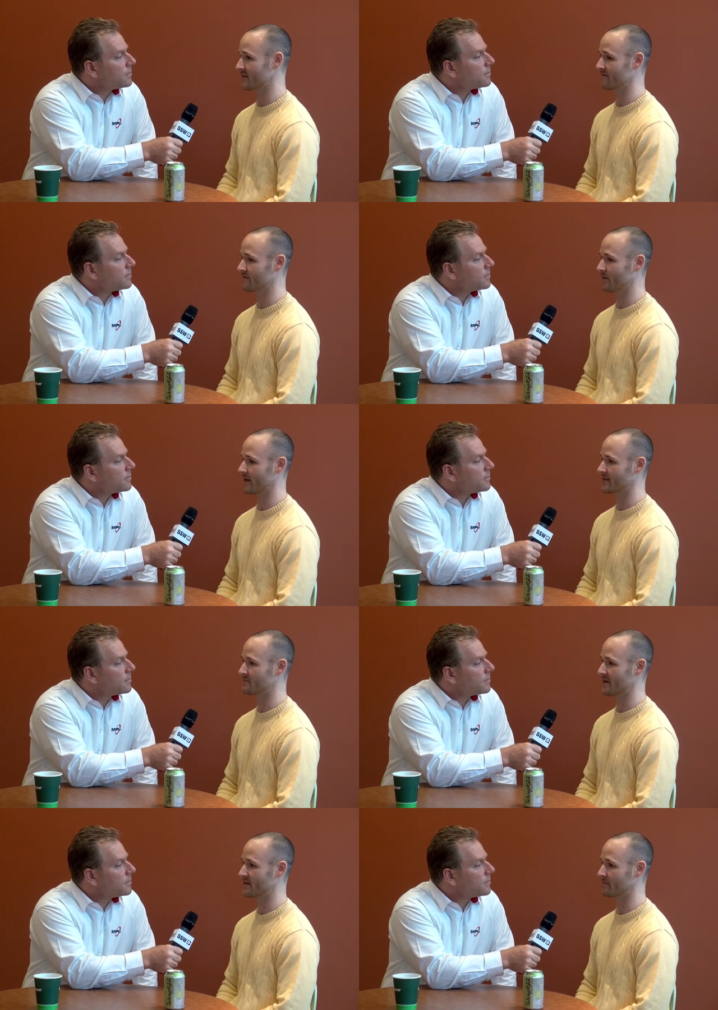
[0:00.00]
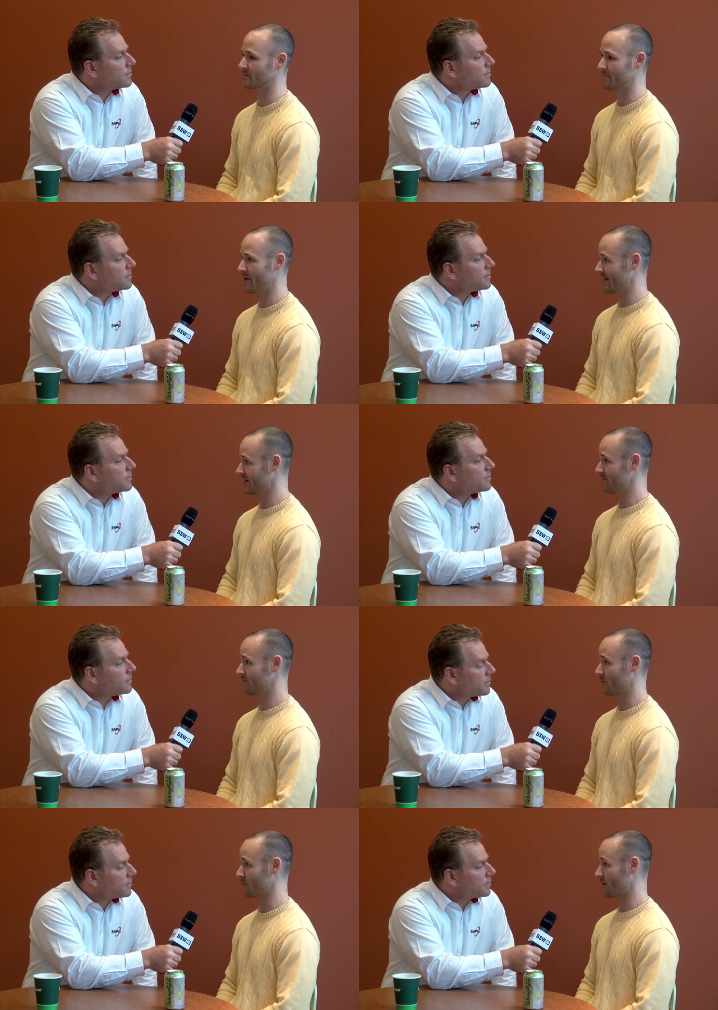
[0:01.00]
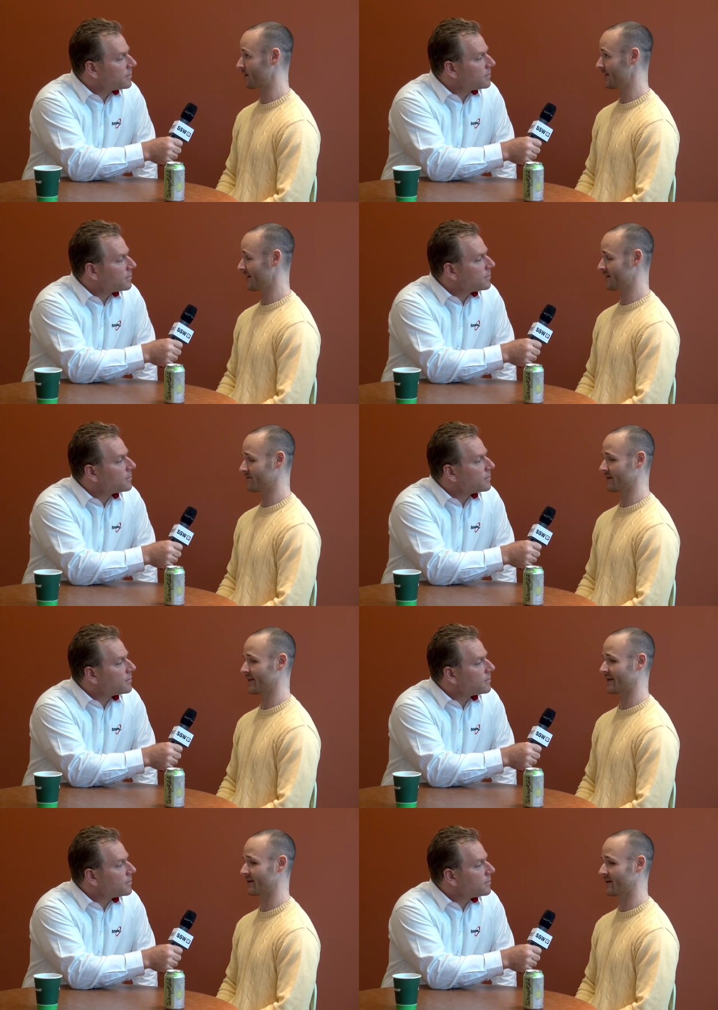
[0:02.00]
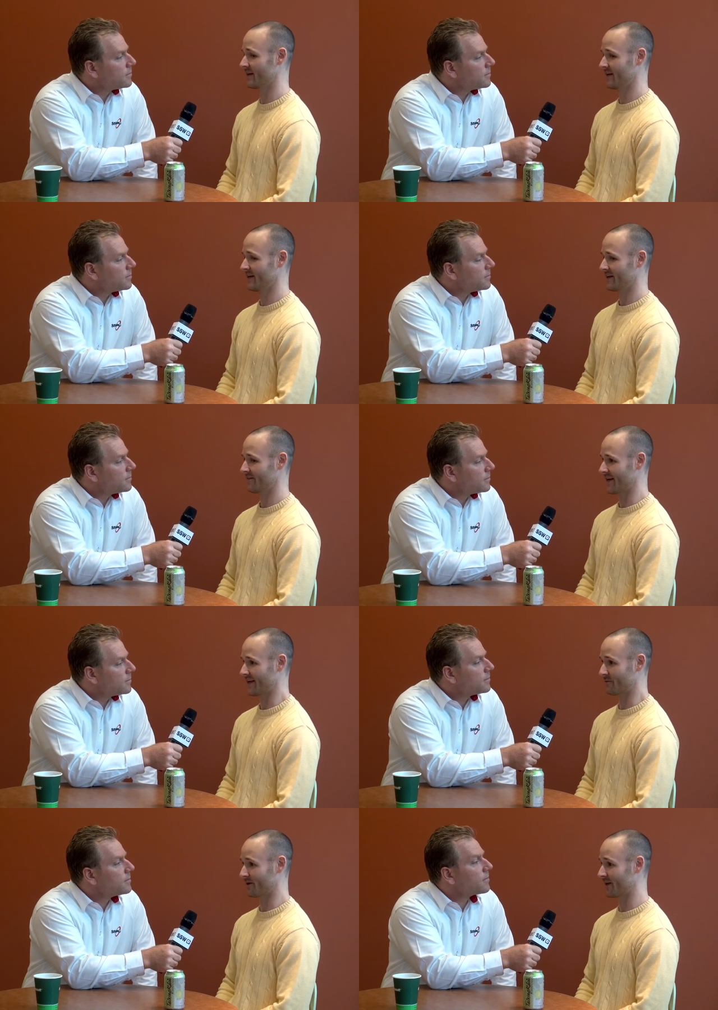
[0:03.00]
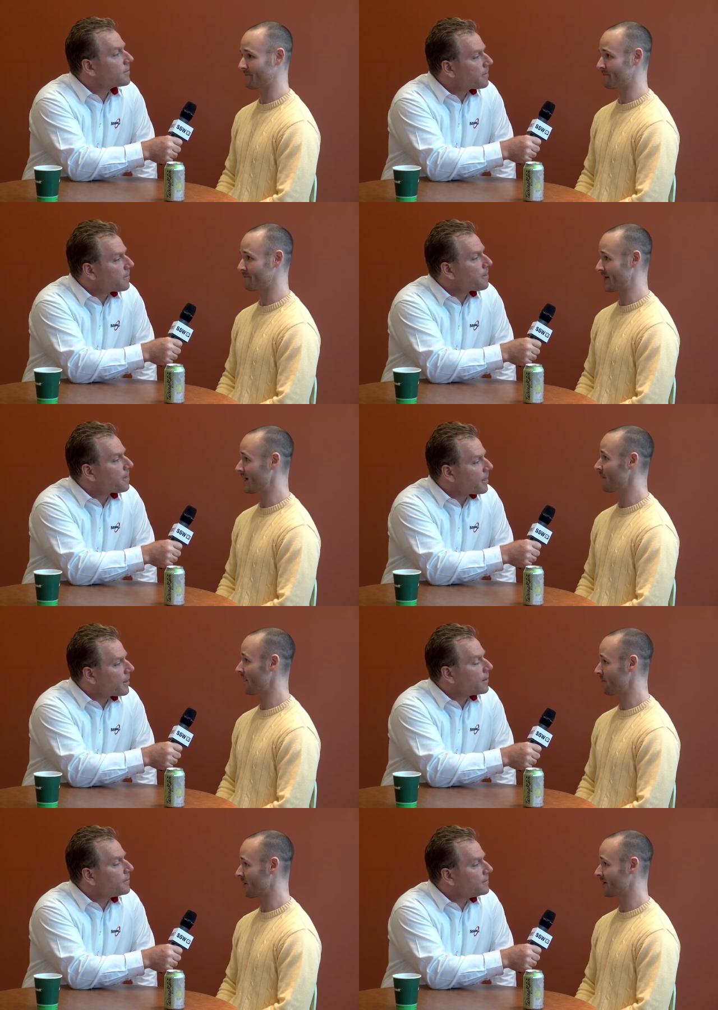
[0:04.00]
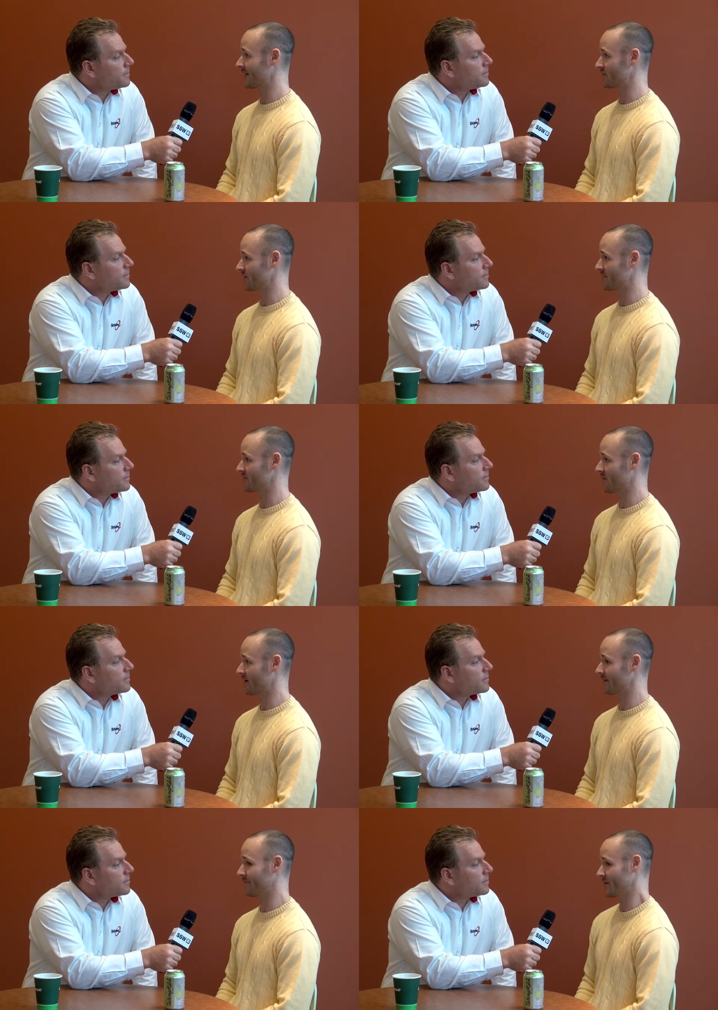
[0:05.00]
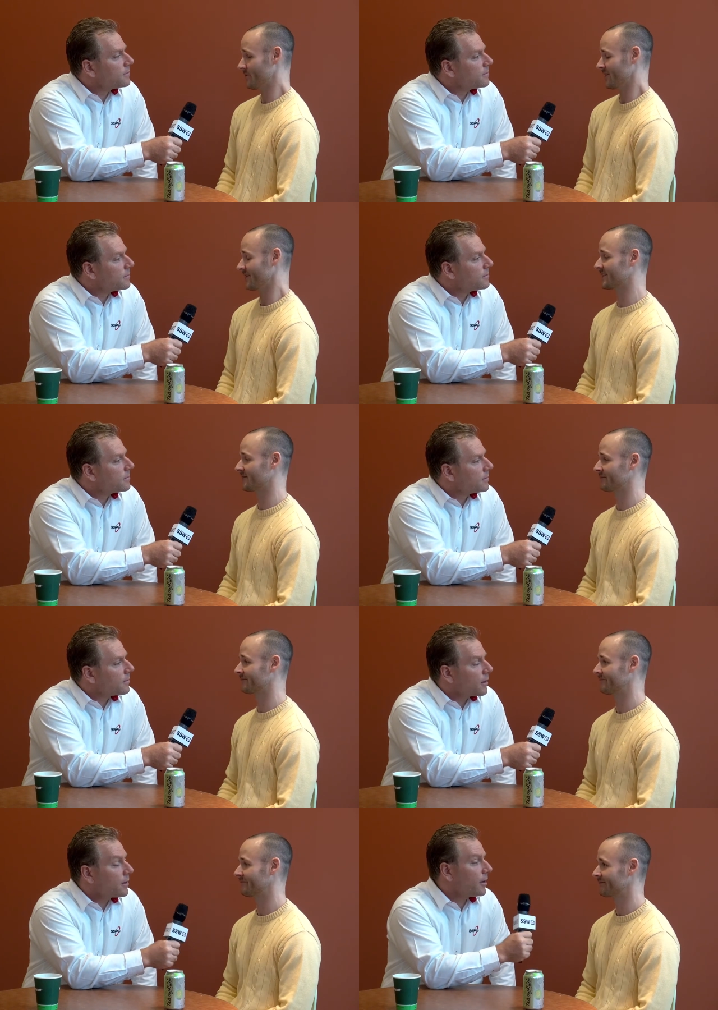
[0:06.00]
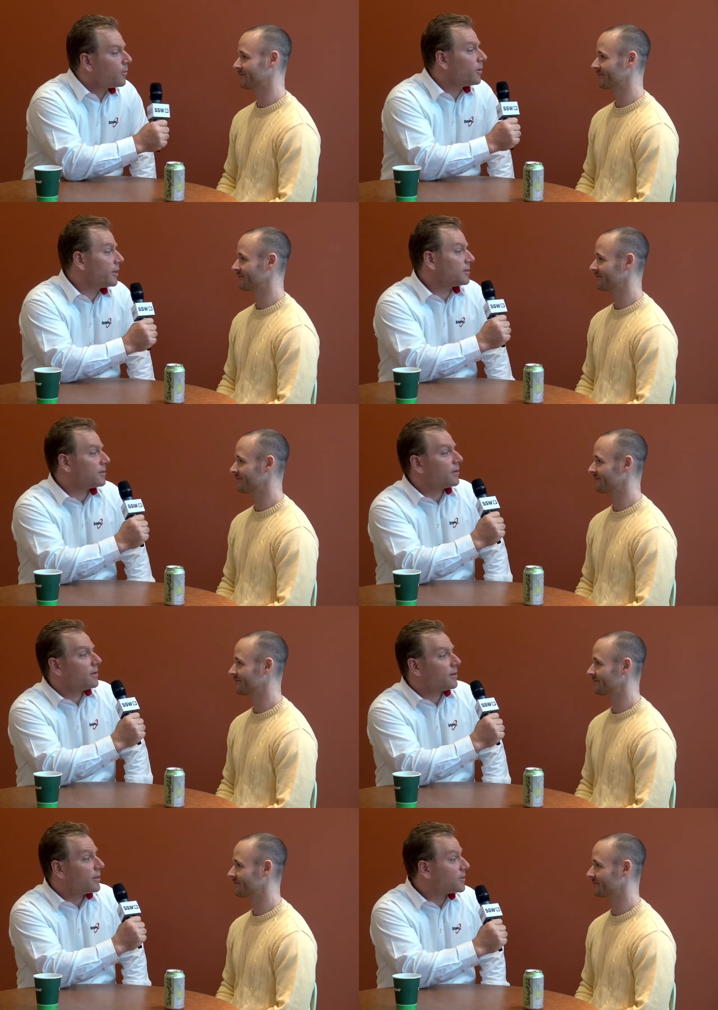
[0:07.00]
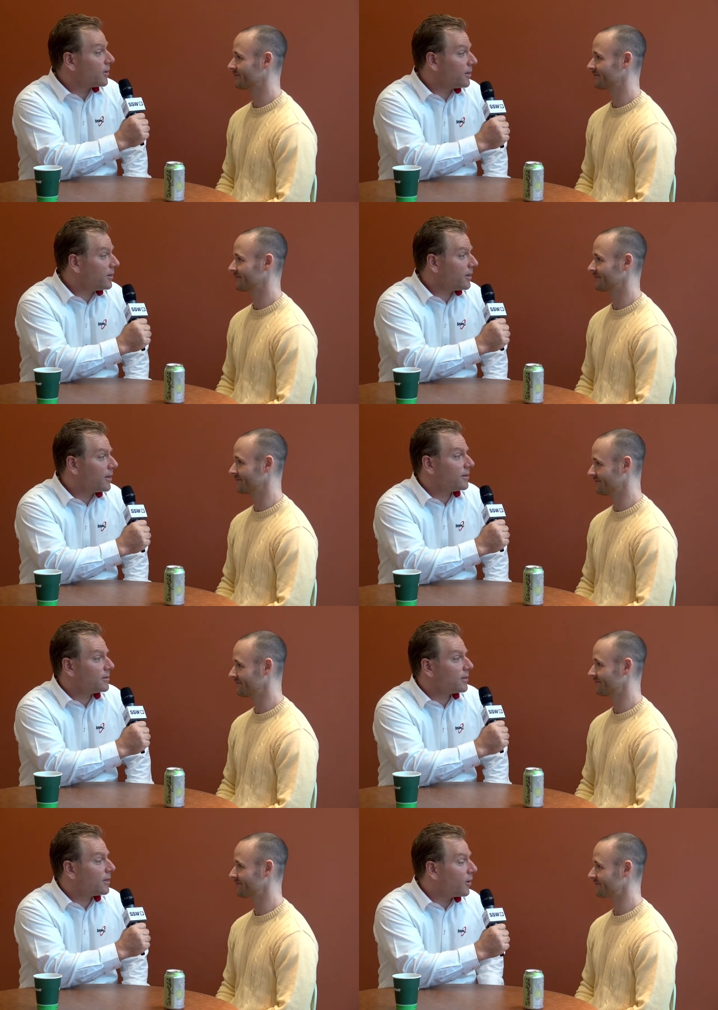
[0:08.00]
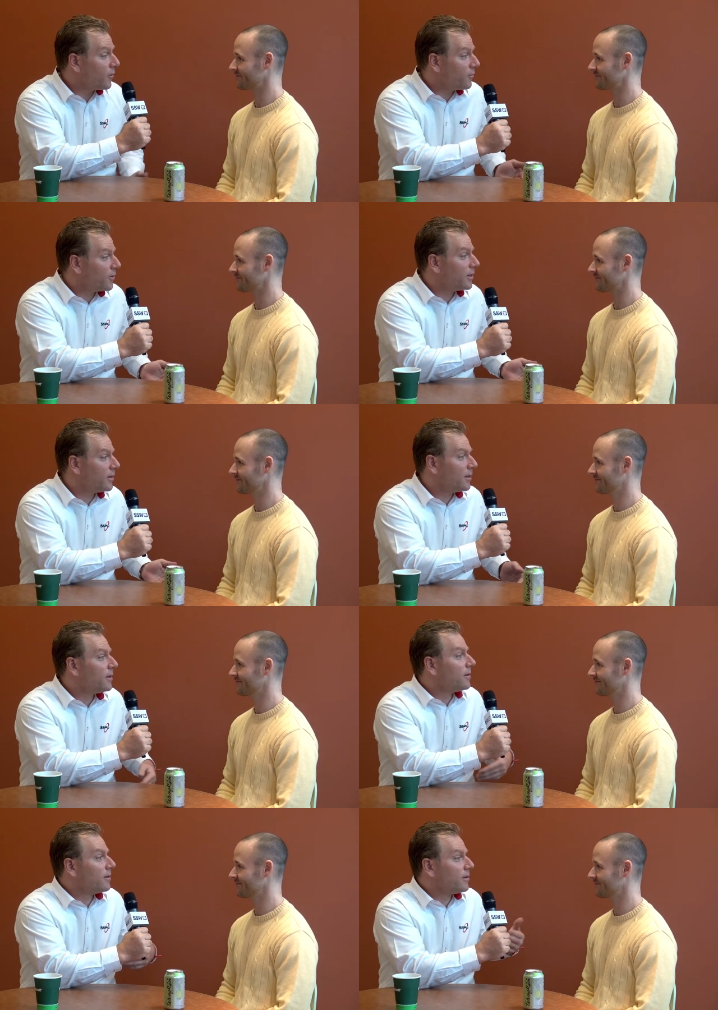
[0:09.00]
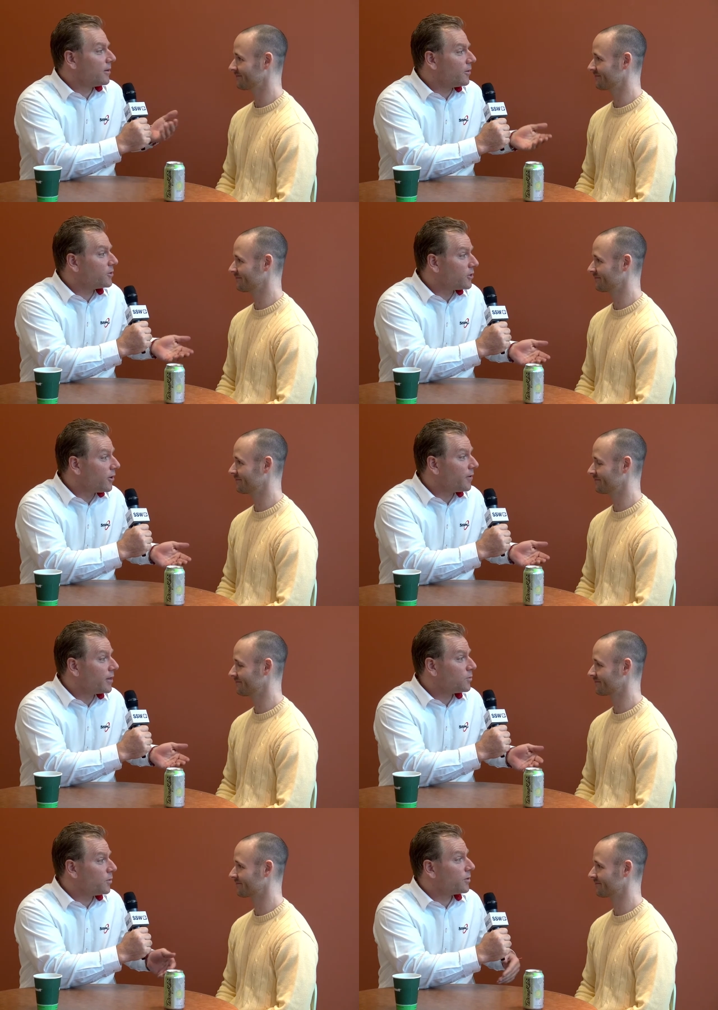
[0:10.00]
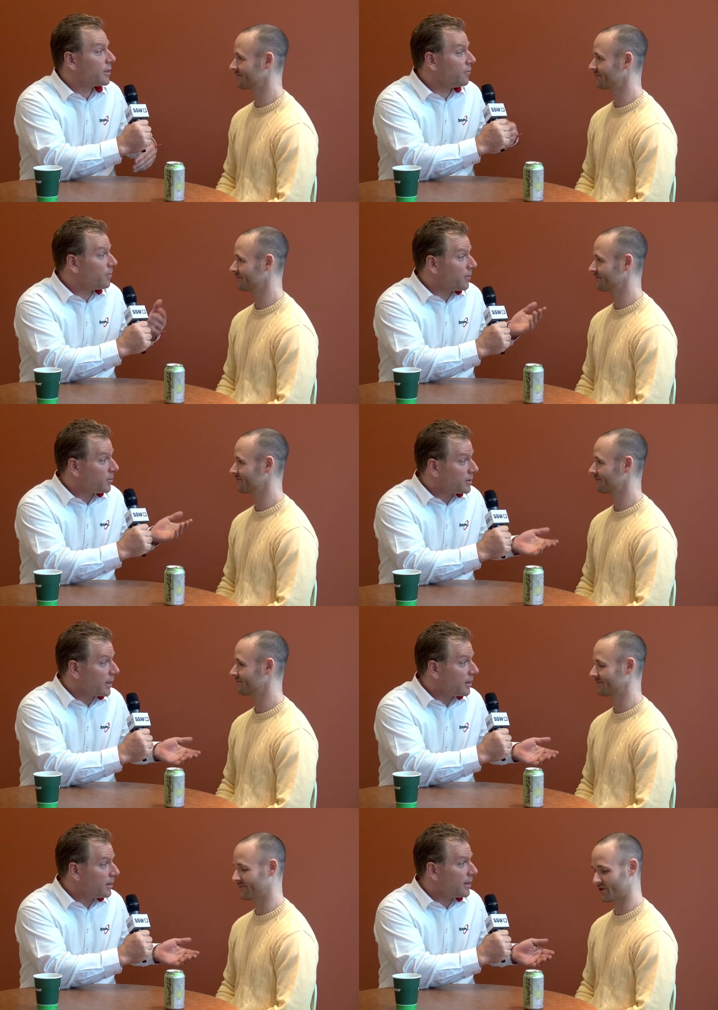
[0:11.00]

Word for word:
Speaker 1: They feel like it's made them competitive or more competitive, that they can, they can really beat up on the market and change the market by
Speaker 2: doing this. Okay. Well, that's uh, exciting, and uh, hopefully, you know, the surveys will give people data.